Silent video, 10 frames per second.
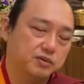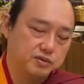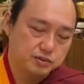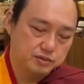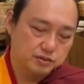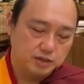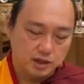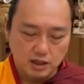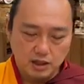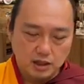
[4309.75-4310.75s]
So,
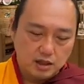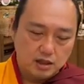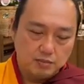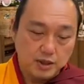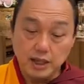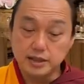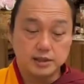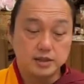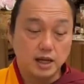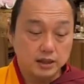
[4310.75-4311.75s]
but
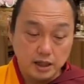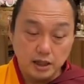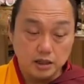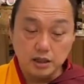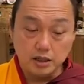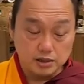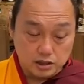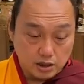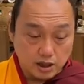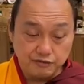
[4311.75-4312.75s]
yes, I think this,
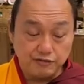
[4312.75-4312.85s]
I